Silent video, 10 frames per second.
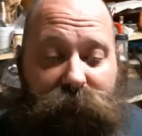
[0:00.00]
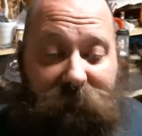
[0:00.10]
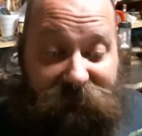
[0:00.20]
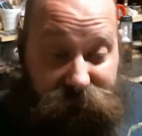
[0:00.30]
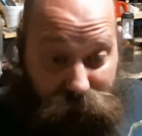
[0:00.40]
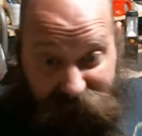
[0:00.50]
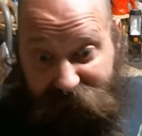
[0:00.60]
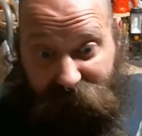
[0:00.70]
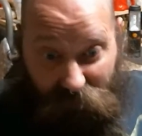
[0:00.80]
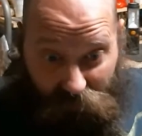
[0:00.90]
my
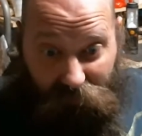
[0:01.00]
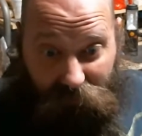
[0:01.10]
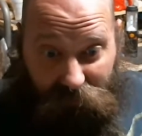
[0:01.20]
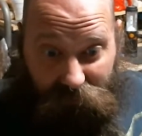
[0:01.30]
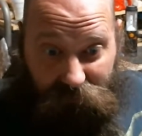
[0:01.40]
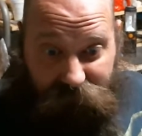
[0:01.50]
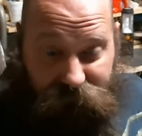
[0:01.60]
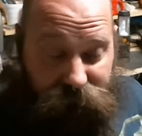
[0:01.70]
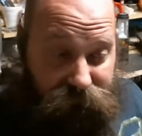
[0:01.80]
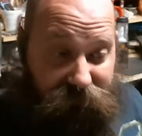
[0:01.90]
dream car
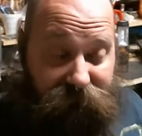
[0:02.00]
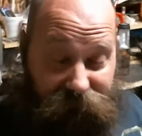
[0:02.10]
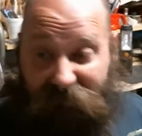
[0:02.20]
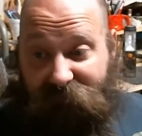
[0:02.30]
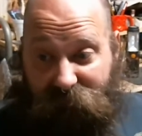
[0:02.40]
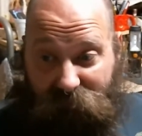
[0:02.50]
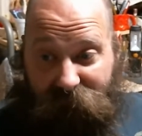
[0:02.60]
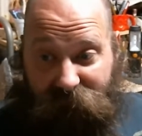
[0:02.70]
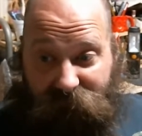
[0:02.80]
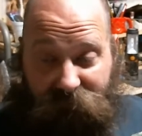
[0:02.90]
to get band
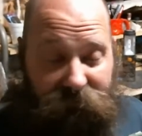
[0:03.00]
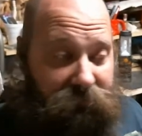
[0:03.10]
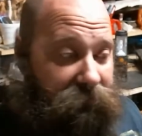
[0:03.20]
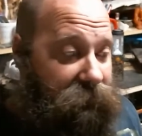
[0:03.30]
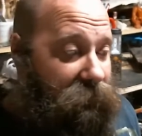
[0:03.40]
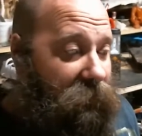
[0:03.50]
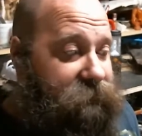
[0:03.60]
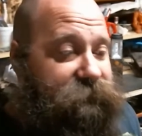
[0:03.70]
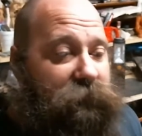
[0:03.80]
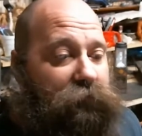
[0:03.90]
equipment. I
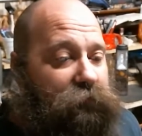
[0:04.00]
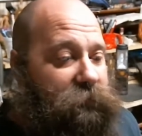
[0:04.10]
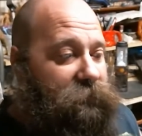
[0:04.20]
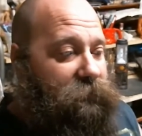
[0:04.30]
sold